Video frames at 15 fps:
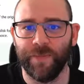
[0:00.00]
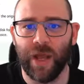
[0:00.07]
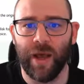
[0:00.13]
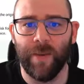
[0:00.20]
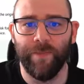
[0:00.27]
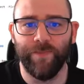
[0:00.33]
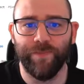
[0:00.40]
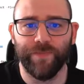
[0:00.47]

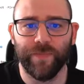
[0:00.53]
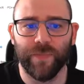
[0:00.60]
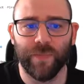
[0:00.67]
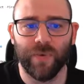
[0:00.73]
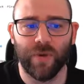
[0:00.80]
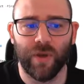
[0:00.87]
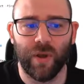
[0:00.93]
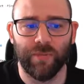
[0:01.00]
I'm
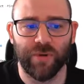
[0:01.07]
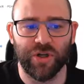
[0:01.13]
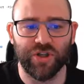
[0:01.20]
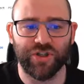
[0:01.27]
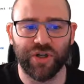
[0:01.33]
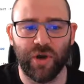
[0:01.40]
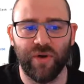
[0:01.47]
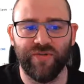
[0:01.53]
going to
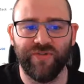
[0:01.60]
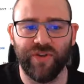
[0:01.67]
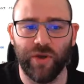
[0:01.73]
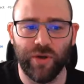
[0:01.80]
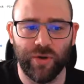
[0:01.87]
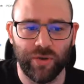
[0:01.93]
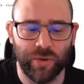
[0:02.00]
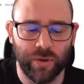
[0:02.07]
show a
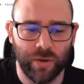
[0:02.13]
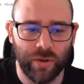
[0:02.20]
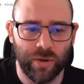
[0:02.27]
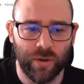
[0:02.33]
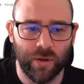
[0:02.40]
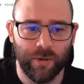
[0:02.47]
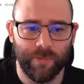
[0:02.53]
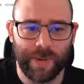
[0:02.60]
few
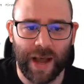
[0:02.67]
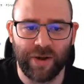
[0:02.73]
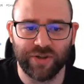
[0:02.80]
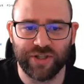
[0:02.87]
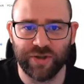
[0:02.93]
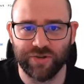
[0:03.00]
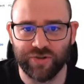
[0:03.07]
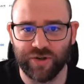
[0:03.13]

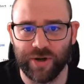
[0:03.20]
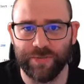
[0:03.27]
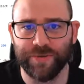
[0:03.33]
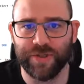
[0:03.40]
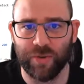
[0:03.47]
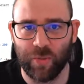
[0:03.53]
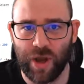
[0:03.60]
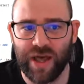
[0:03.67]
PowerShell scripts,
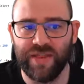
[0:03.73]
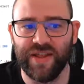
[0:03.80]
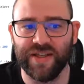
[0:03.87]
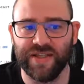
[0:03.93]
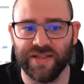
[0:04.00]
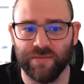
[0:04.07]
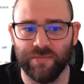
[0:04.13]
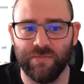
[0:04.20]
so where this